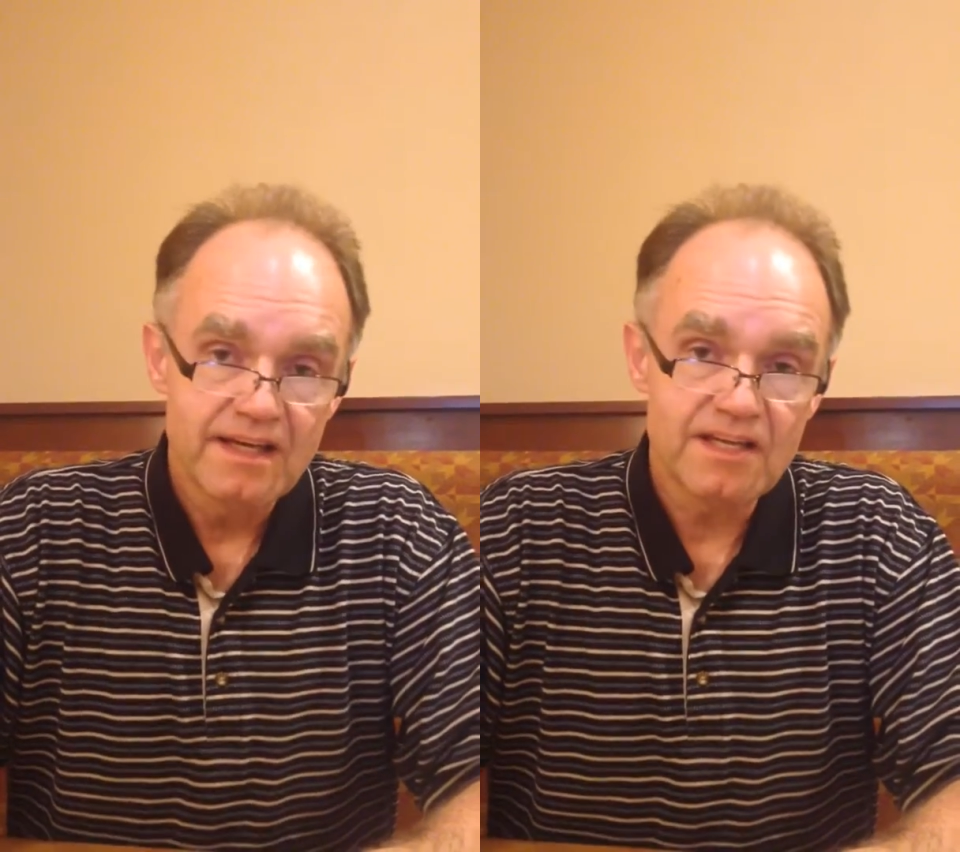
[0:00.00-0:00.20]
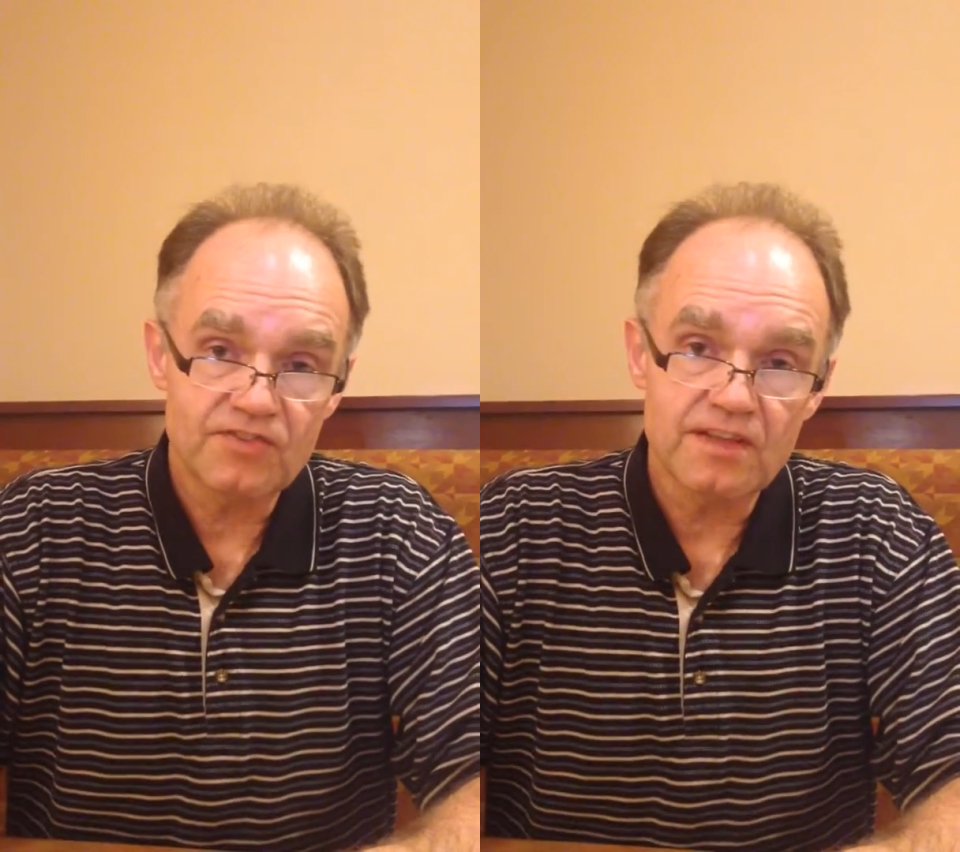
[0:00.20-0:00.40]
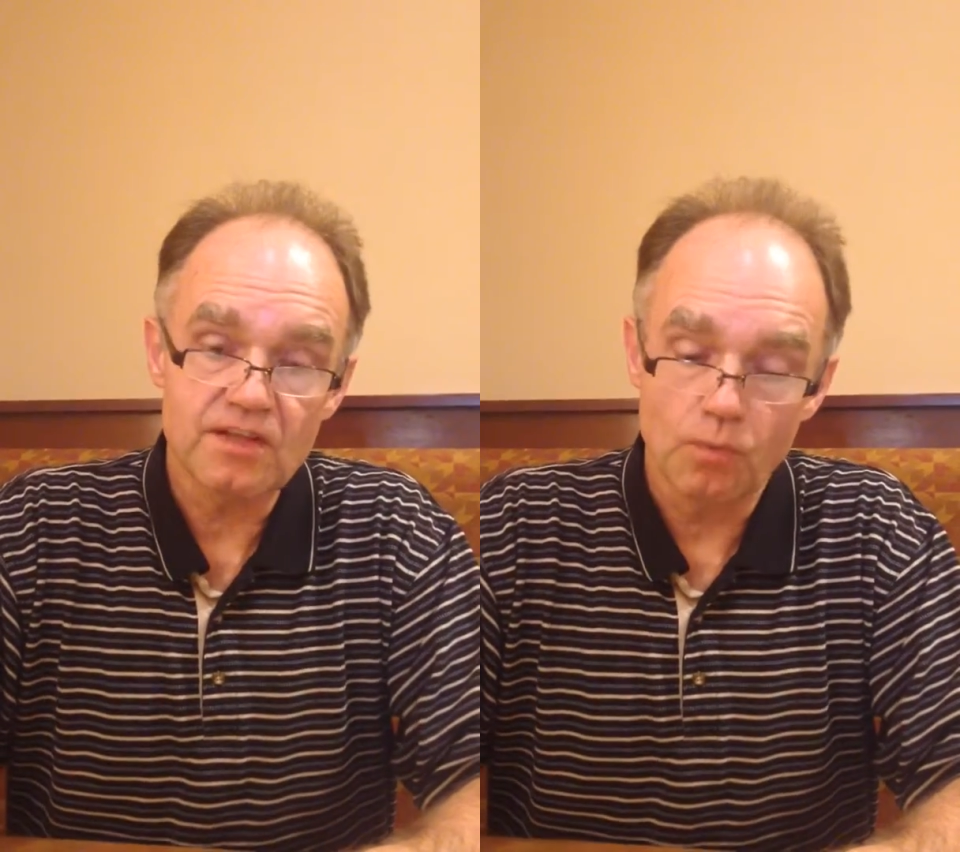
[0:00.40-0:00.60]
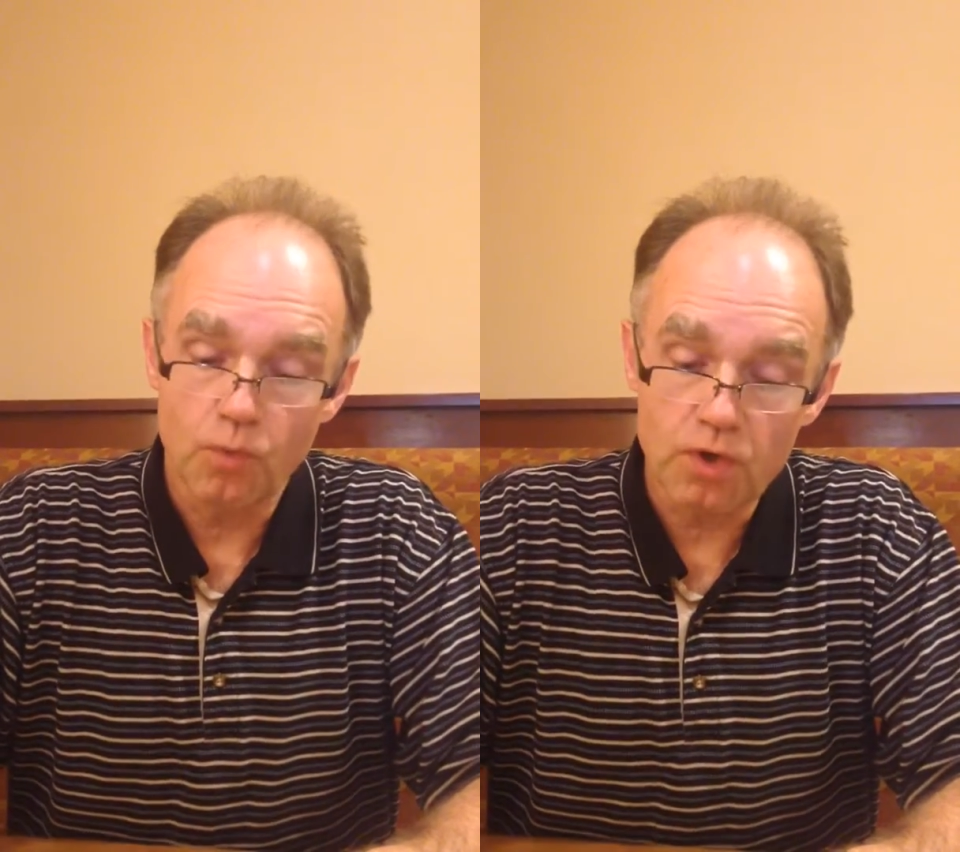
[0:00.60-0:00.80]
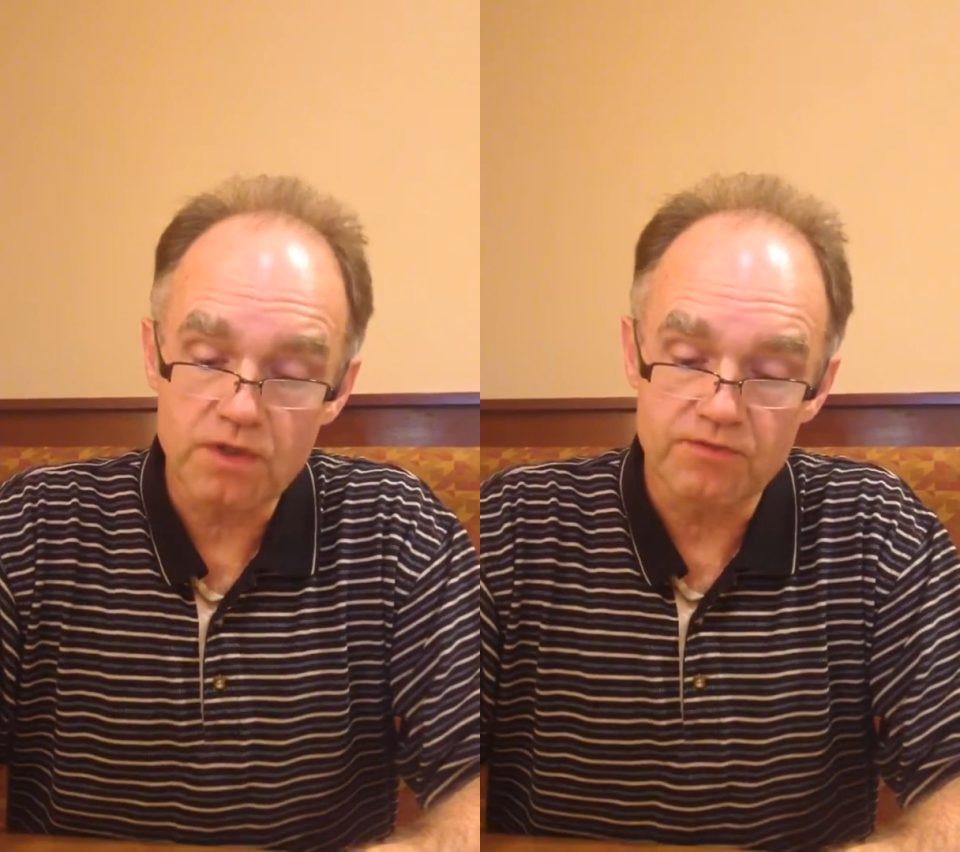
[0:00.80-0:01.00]
He said
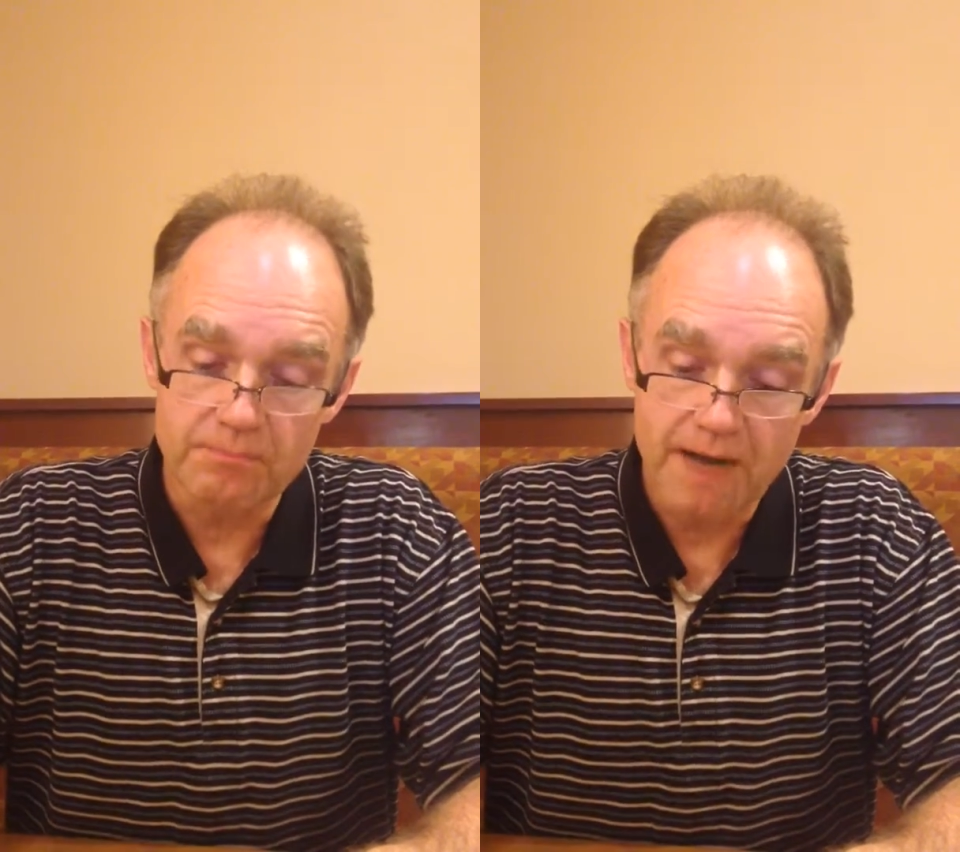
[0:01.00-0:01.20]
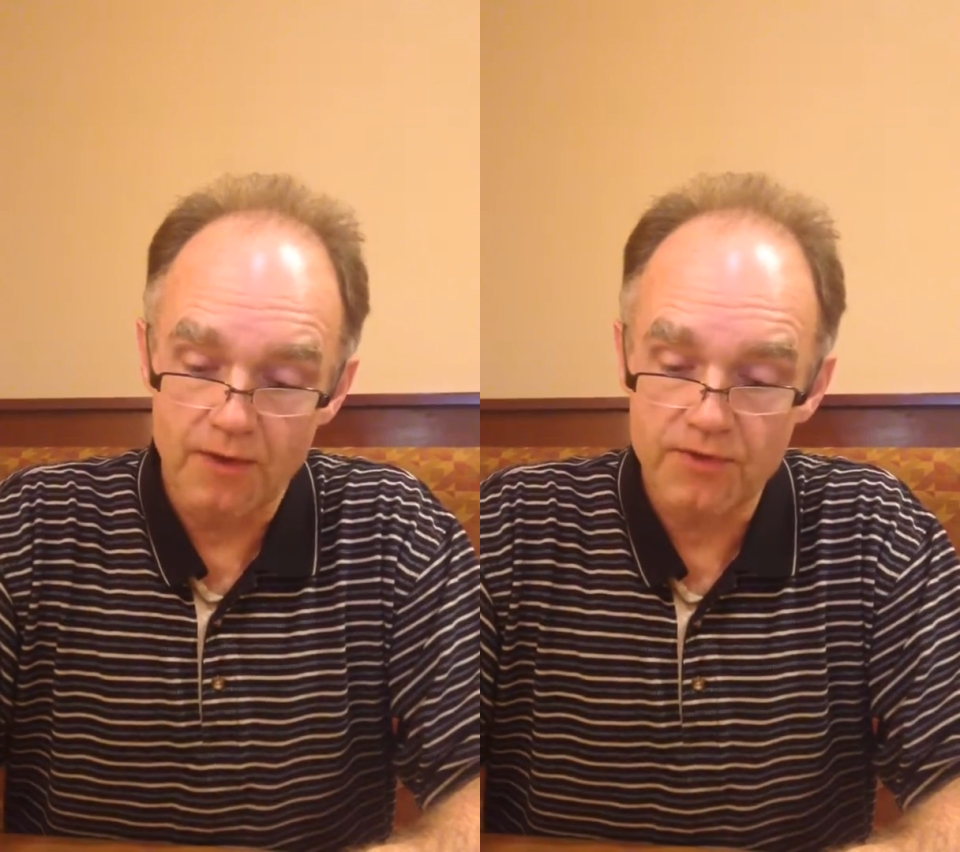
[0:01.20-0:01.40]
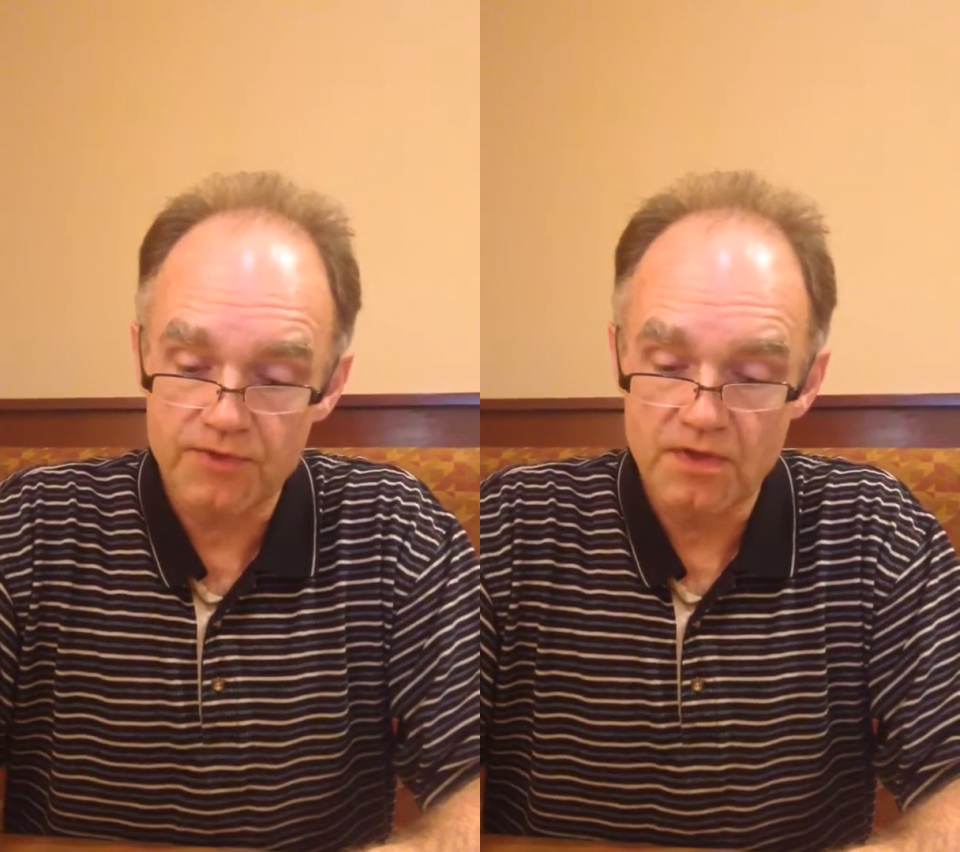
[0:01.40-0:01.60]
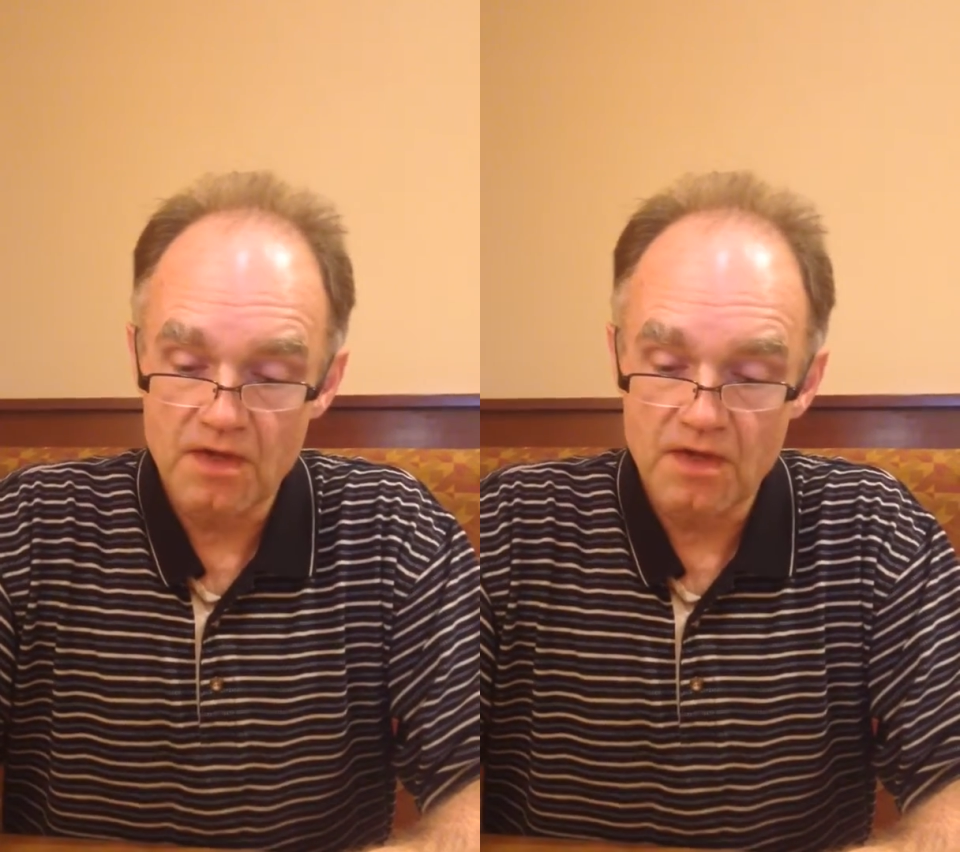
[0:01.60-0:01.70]
that word of mouth